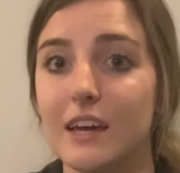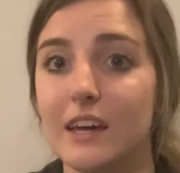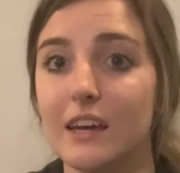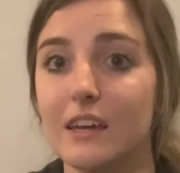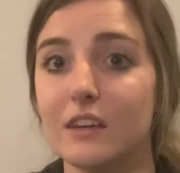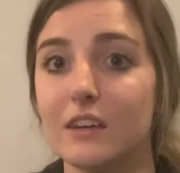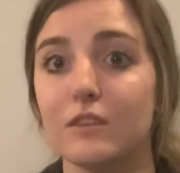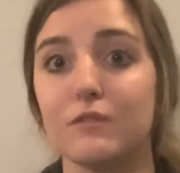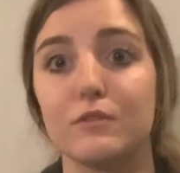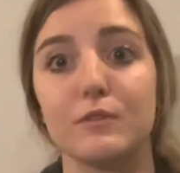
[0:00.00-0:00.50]

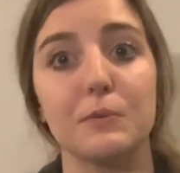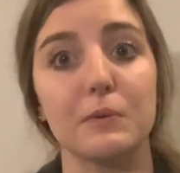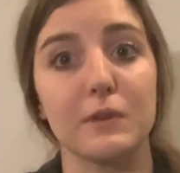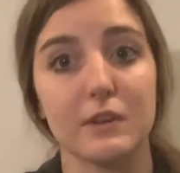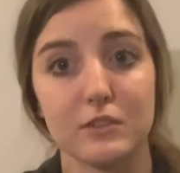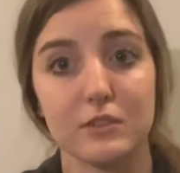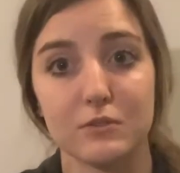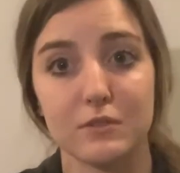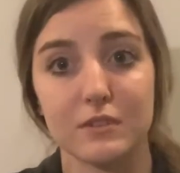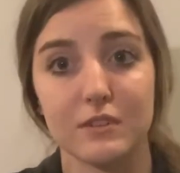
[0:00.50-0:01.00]
If you want to
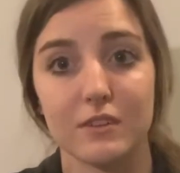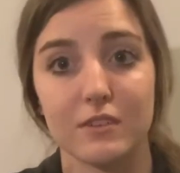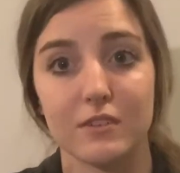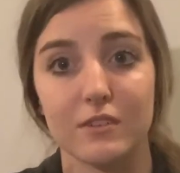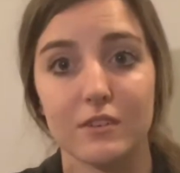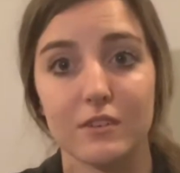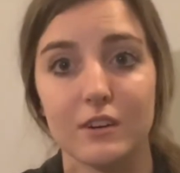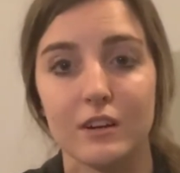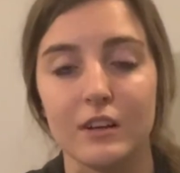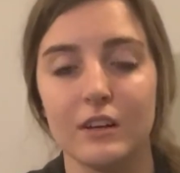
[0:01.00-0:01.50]
do another
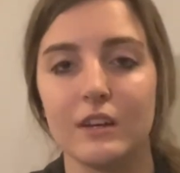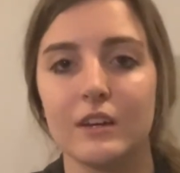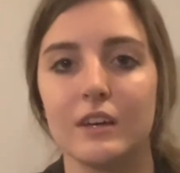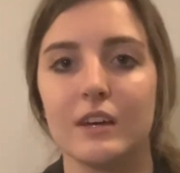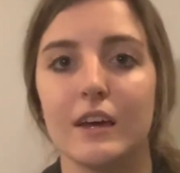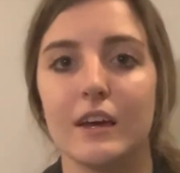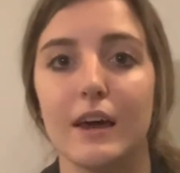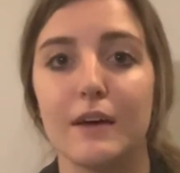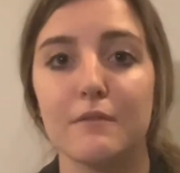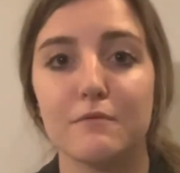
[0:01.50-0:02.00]

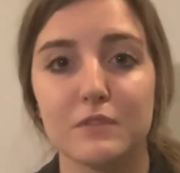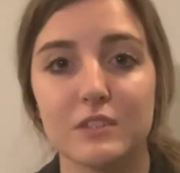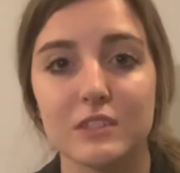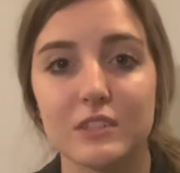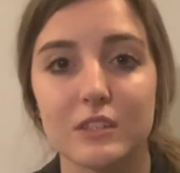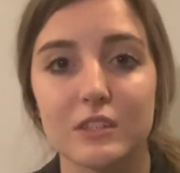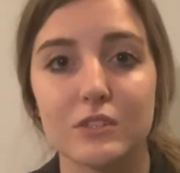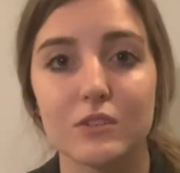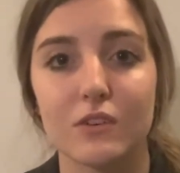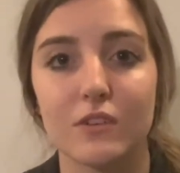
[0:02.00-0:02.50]

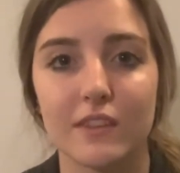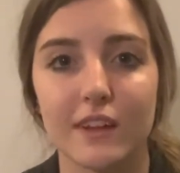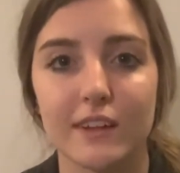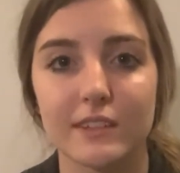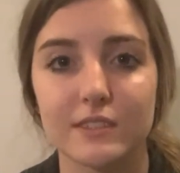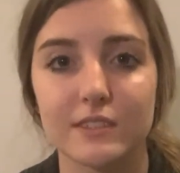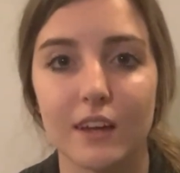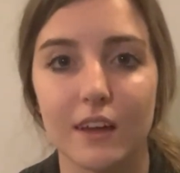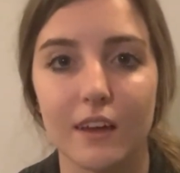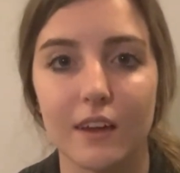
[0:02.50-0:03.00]
emphasis on that
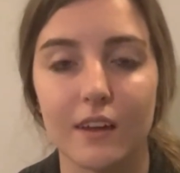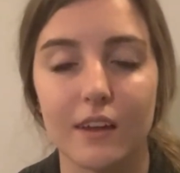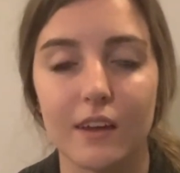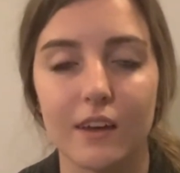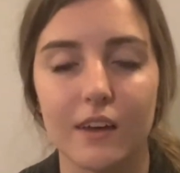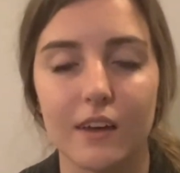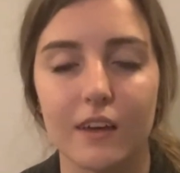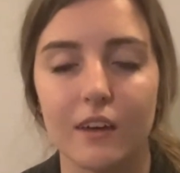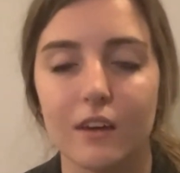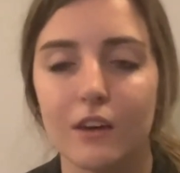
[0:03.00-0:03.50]
second
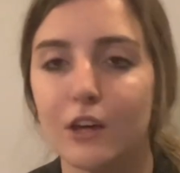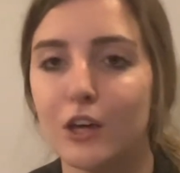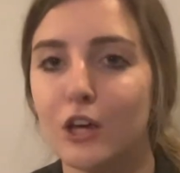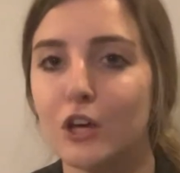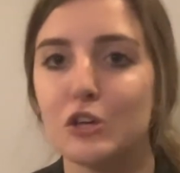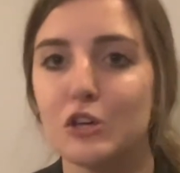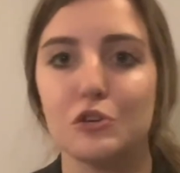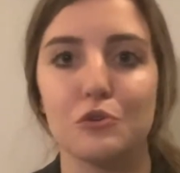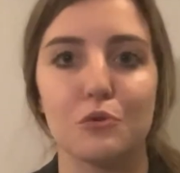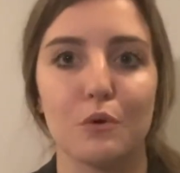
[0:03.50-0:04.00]
A,
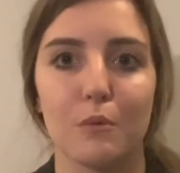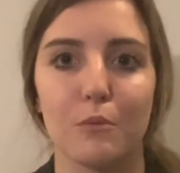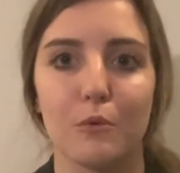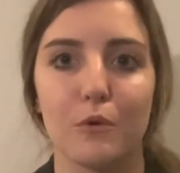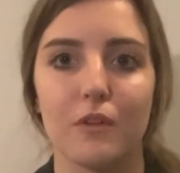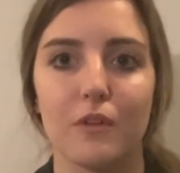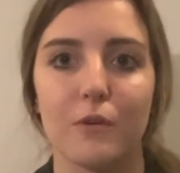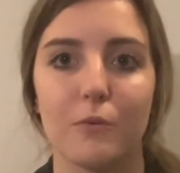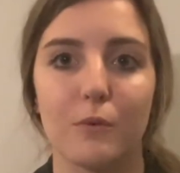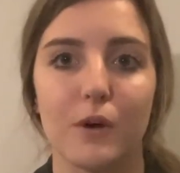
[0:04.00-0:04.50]
you are more
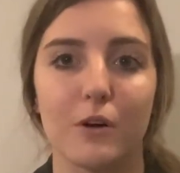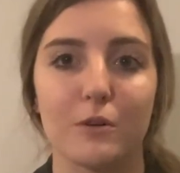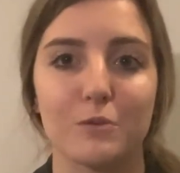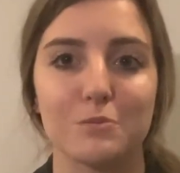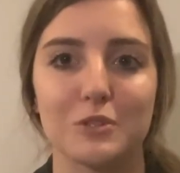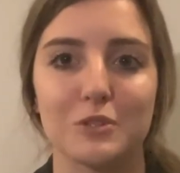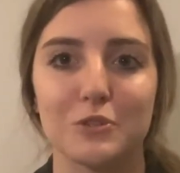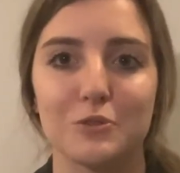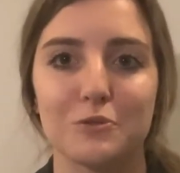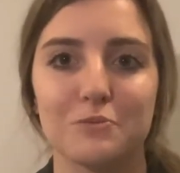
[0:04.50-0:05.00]
than welcome to.